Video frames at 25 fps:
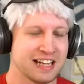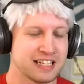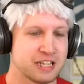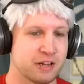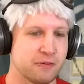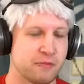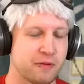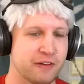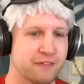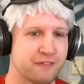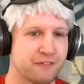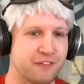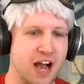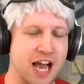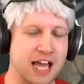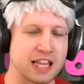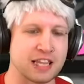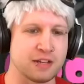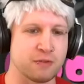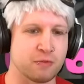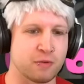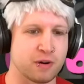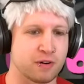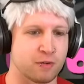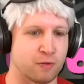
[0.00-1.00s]
Did we
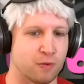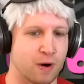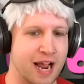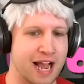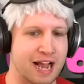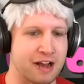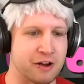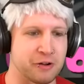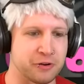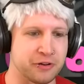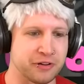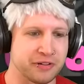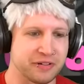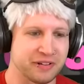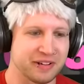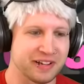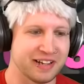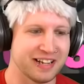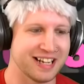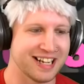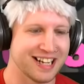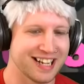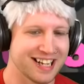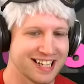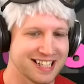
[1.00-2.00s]
finally win a round?
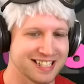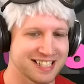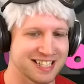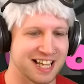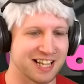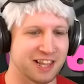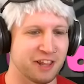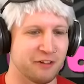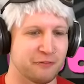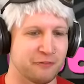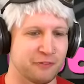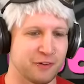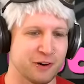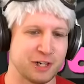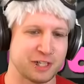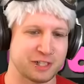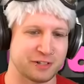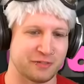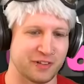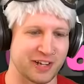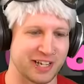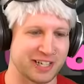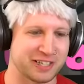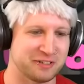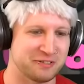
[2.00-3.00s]
Is that the
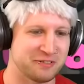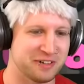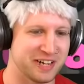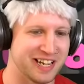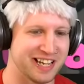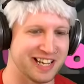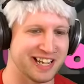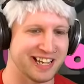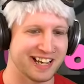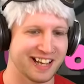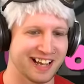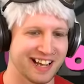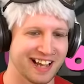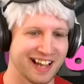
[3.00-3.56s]
first victory?